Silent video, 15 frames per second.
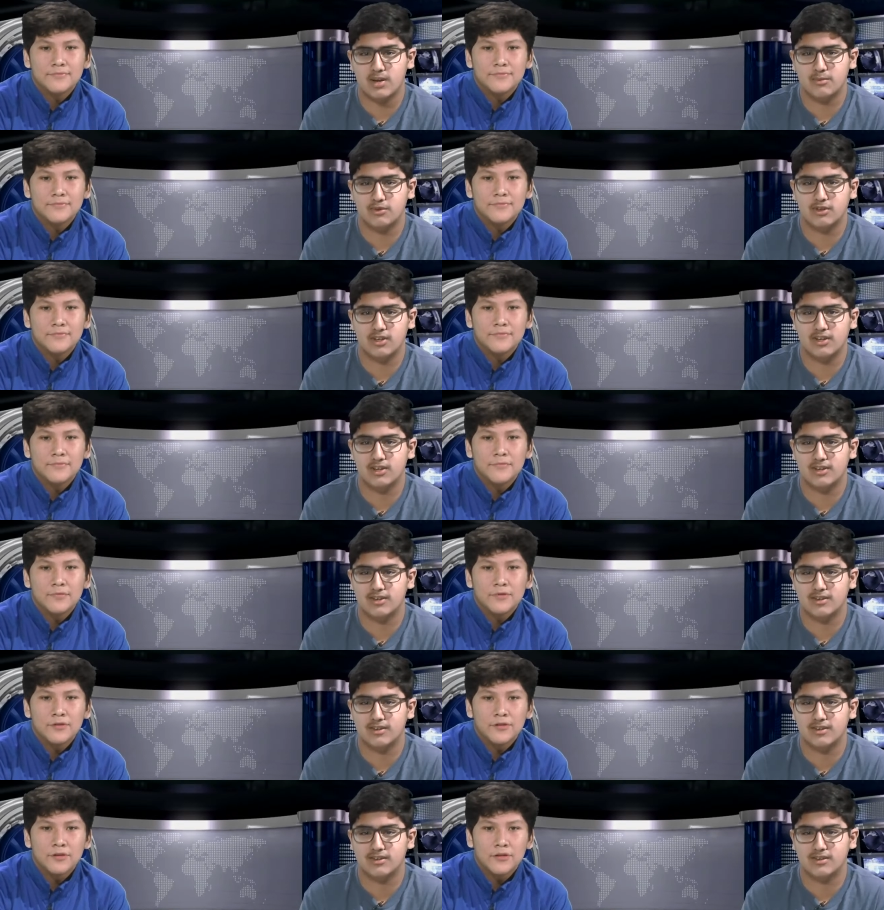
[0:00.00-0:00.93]
Speaker 1: today.
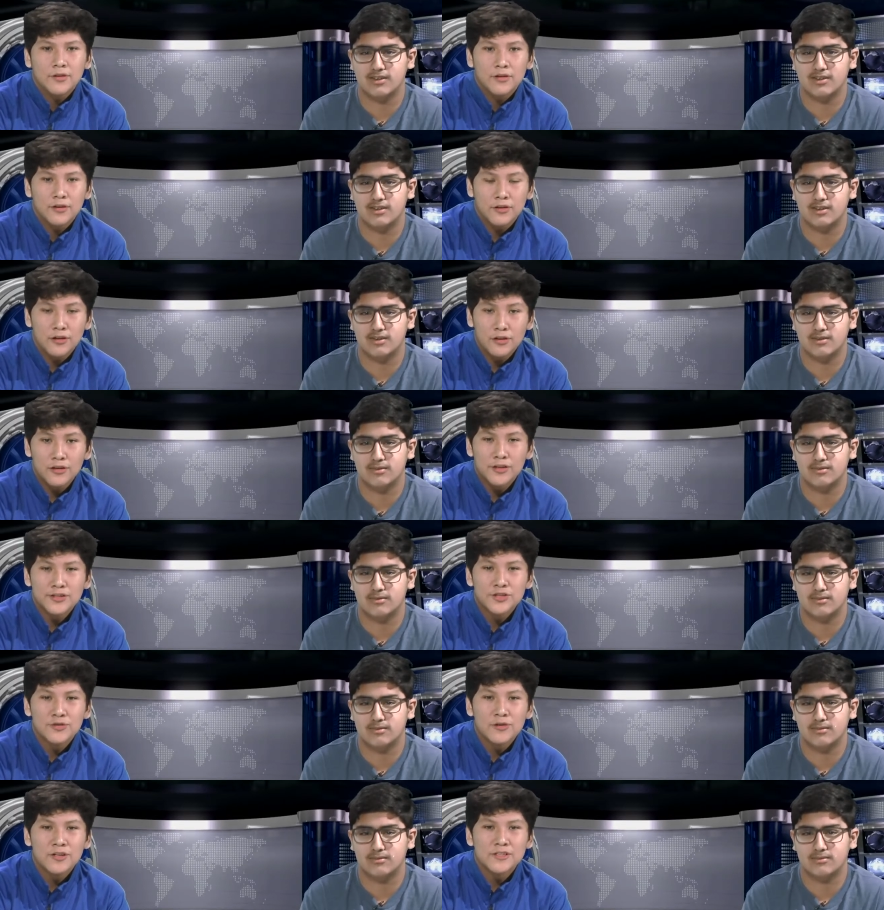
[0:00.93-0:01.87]
Speaker 2: Good luck
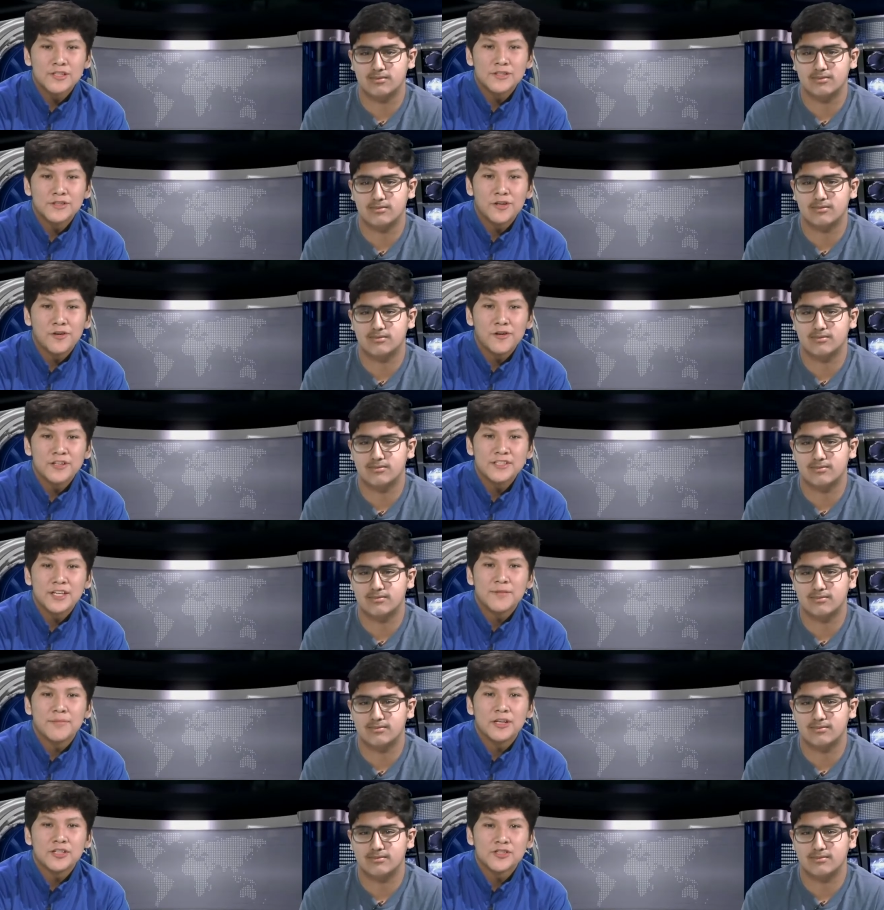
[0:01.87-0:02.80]
to our Centurions,
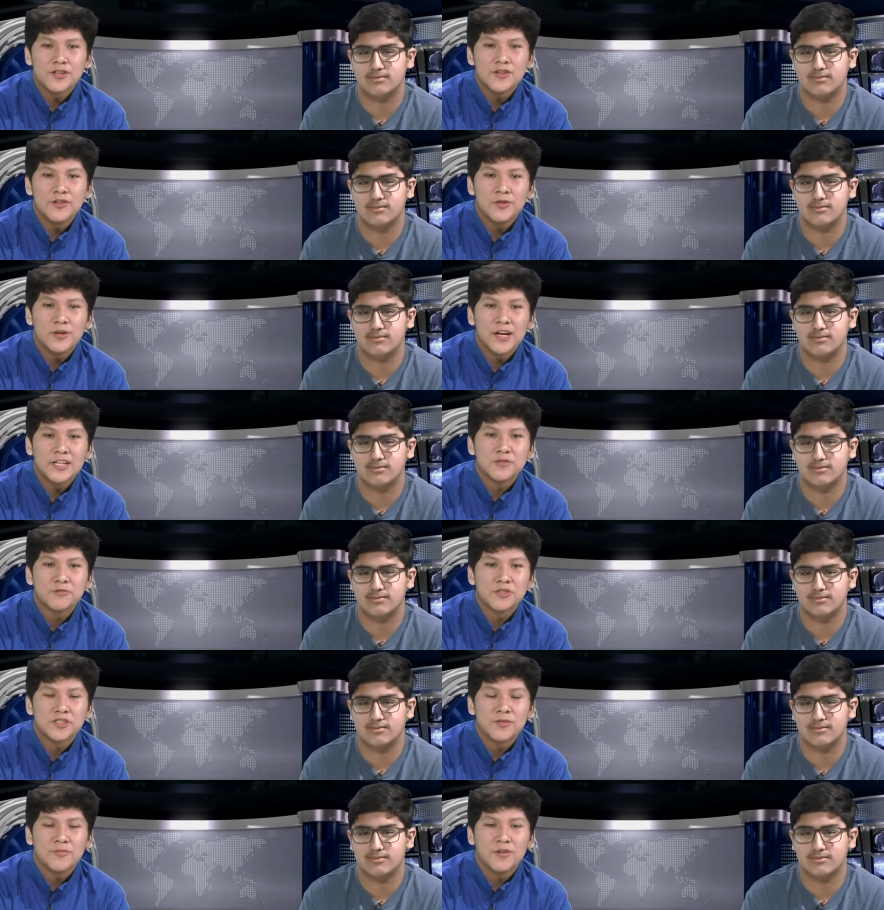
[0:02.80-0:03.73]
and make sure you guys
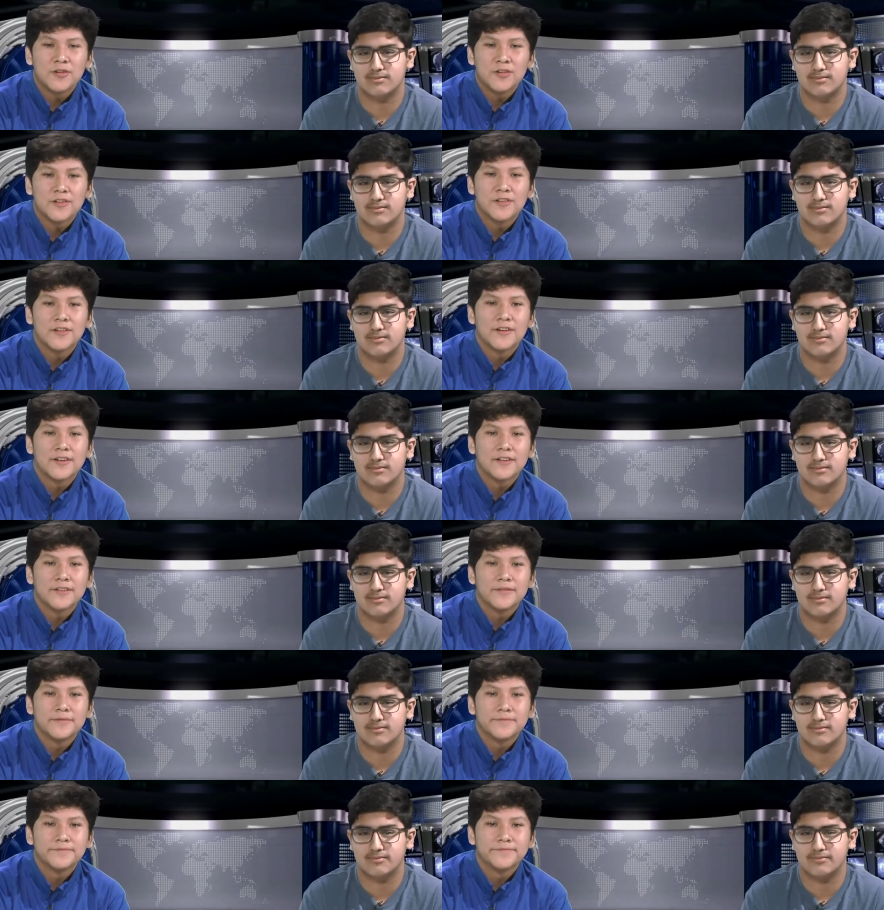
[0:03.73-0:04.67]
wish them all good
Speaker 1: luck.
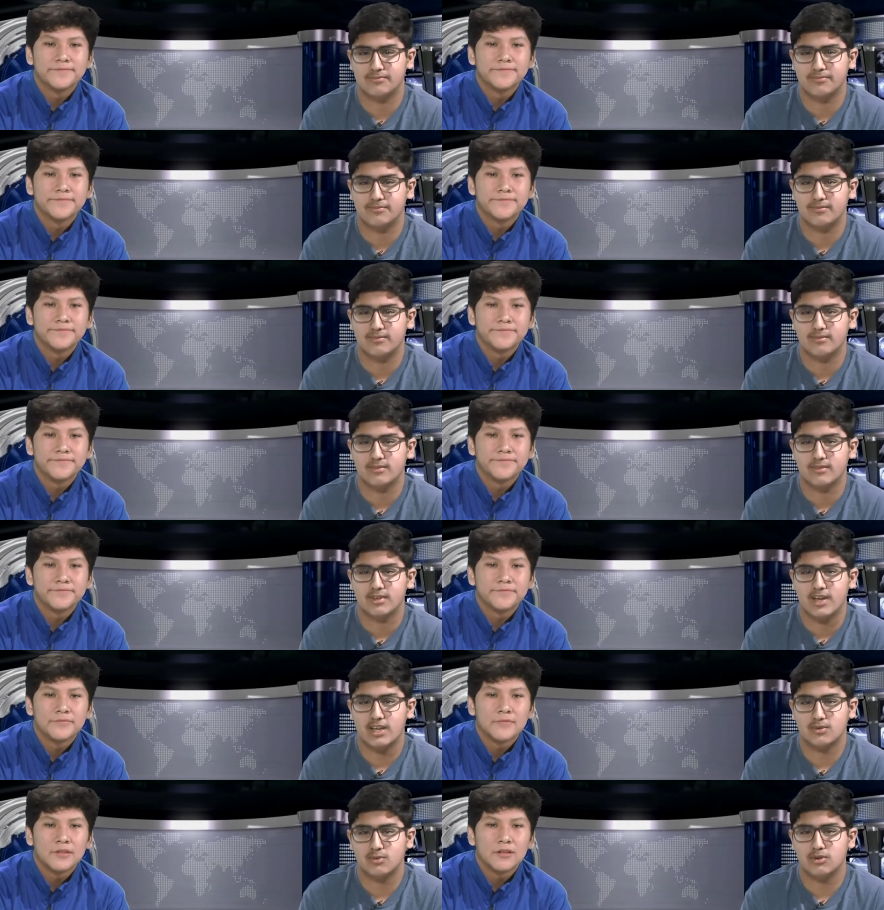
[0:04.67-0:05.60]

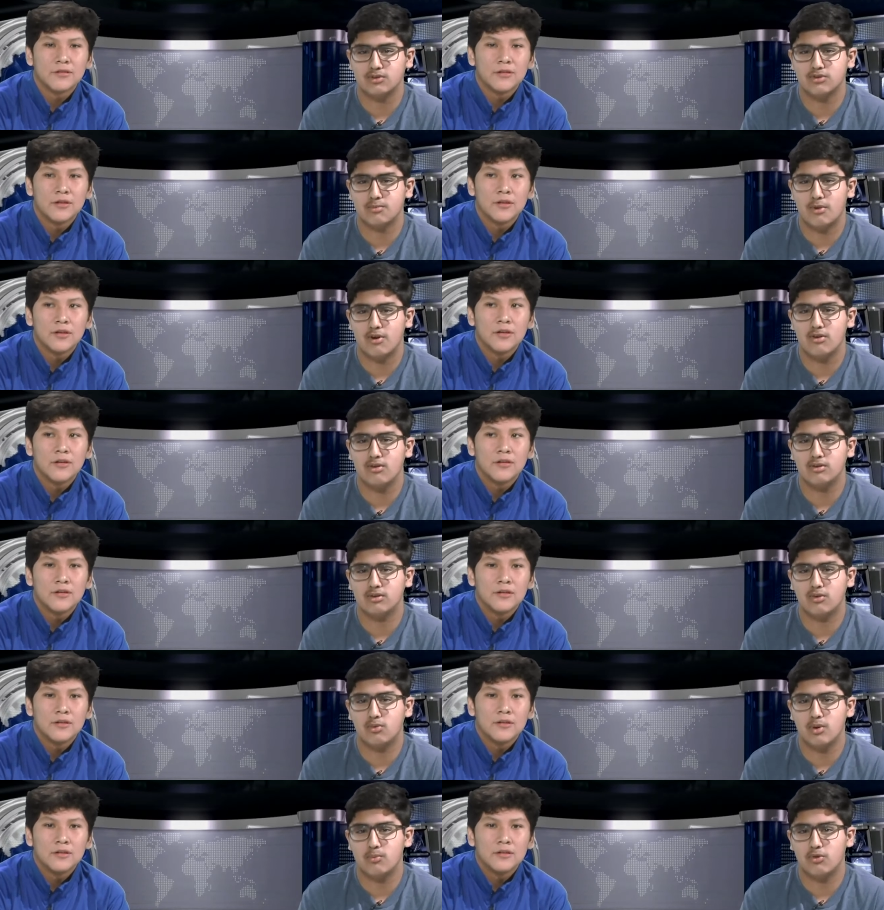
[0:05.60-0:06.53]
As well, tomorrow, the
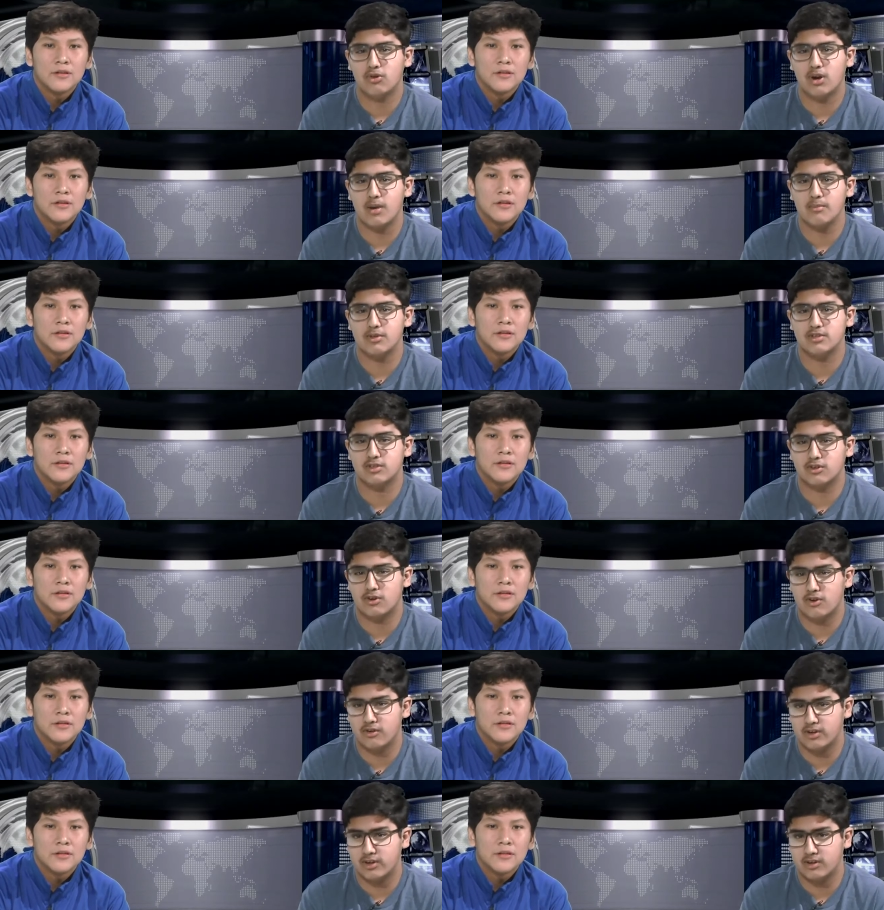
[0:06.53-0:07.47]
WIN program is
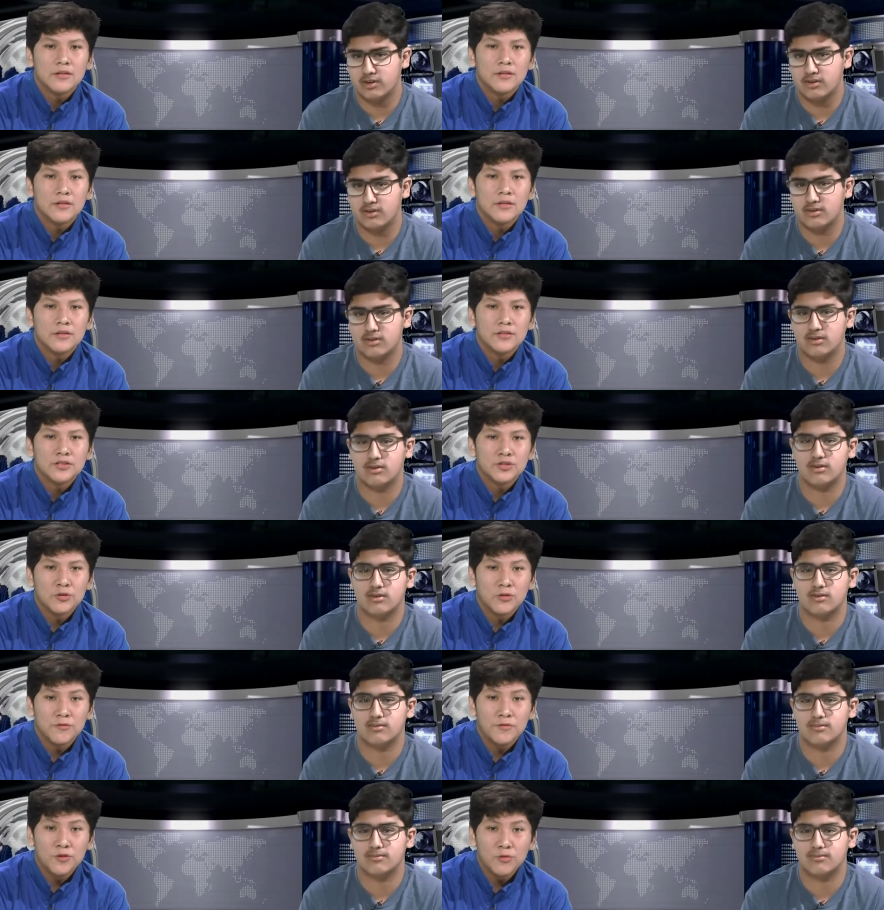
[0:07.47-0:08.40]
occurring.
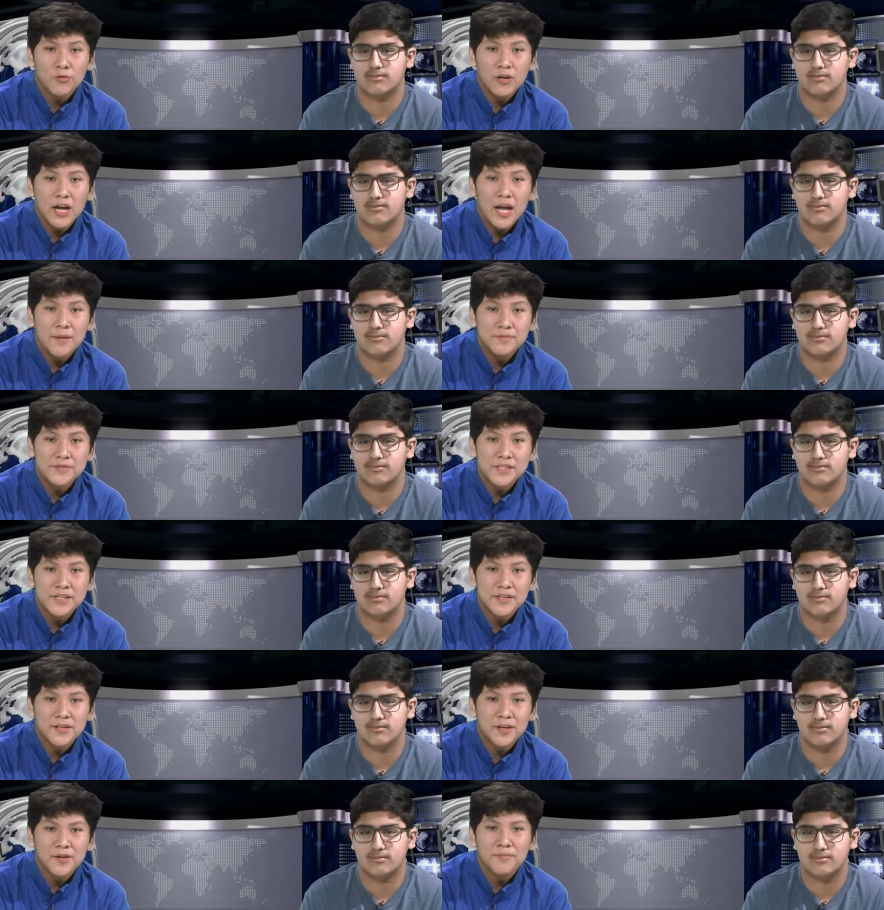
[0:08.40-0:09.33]
Speaker 2: So if you were
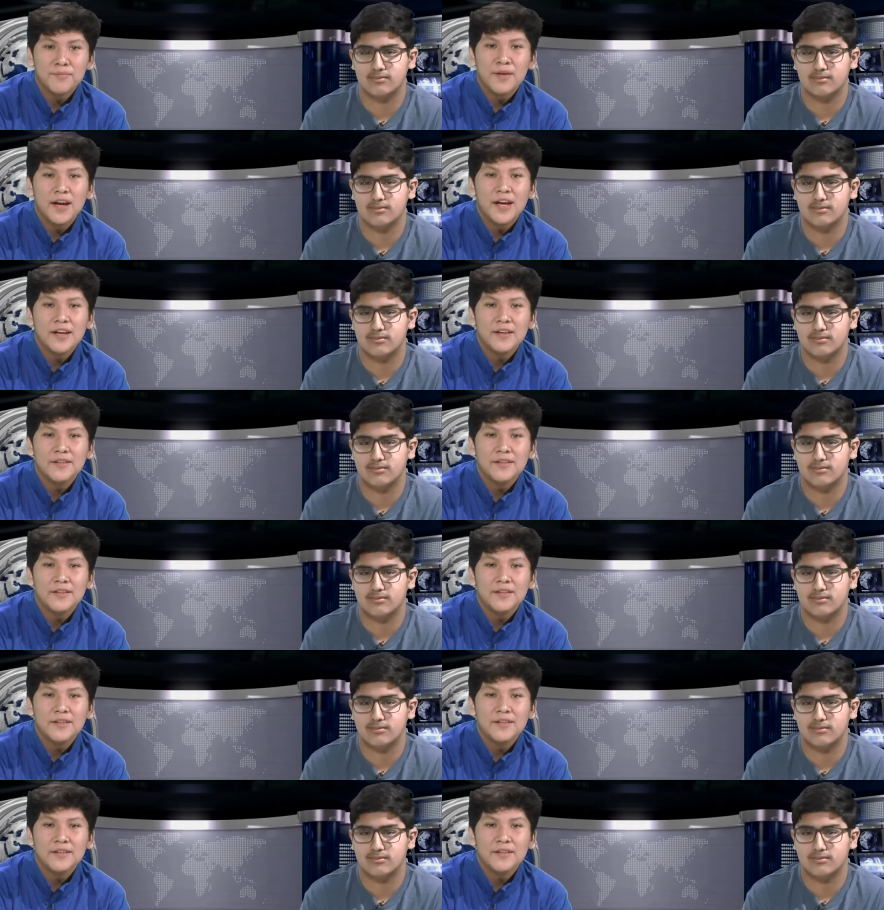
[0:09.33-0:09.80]
absent, come by